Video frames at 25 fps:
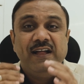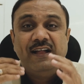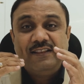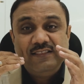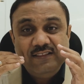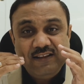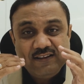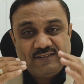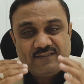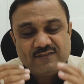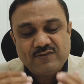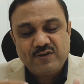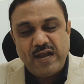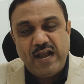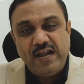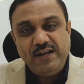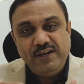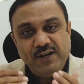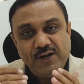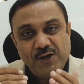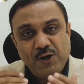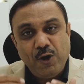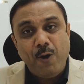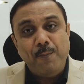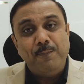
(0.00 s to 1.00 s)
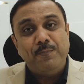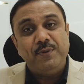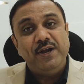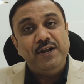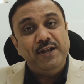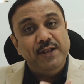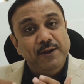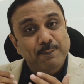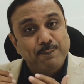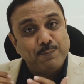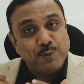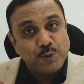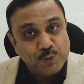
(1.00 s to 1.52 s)
the standard
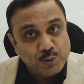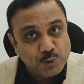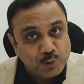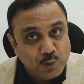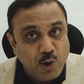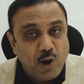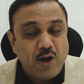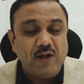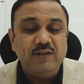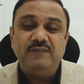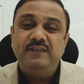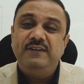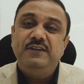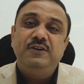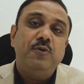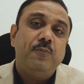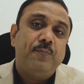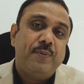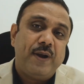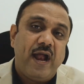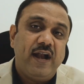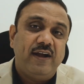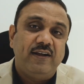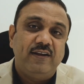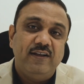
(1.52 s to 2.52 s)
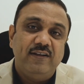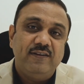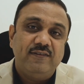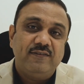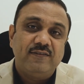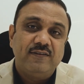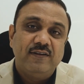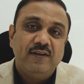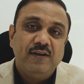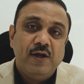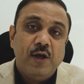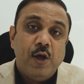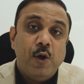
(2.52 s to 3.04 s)
operating protocols in your
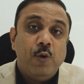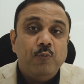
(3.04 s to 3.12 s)
practice,